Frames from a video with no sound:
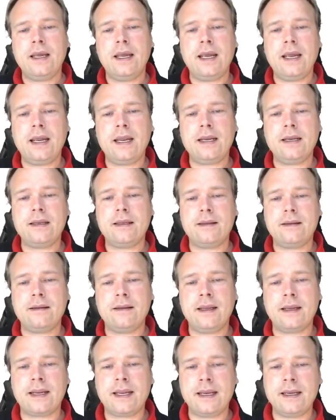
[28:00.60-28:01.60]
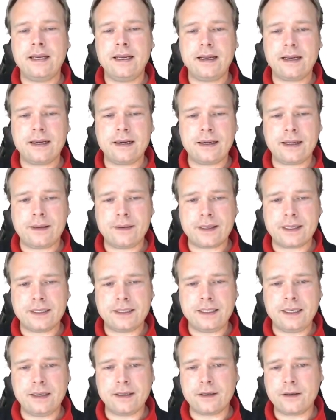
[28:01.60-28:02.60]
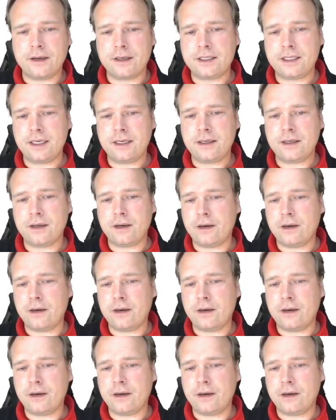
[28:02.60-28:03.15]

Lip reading: And again here now I can see the content